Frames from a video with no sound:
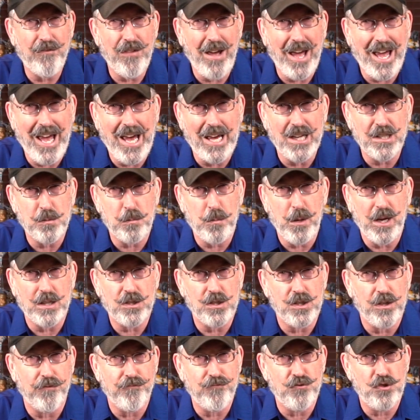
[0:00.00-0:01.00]

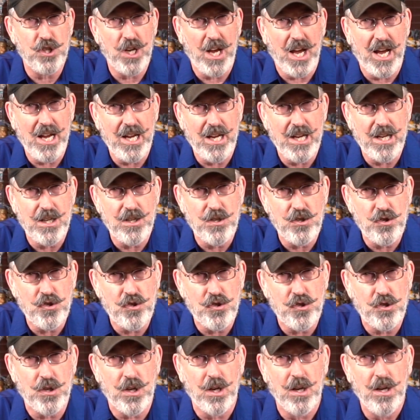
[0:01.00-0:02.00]
aspects of
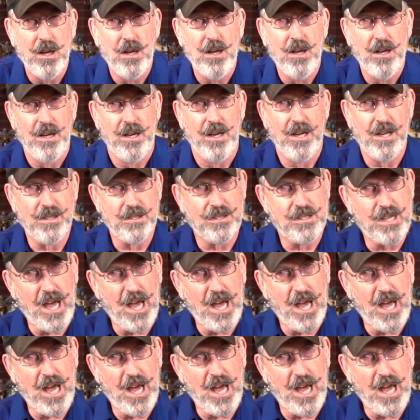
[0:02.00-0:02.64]
change in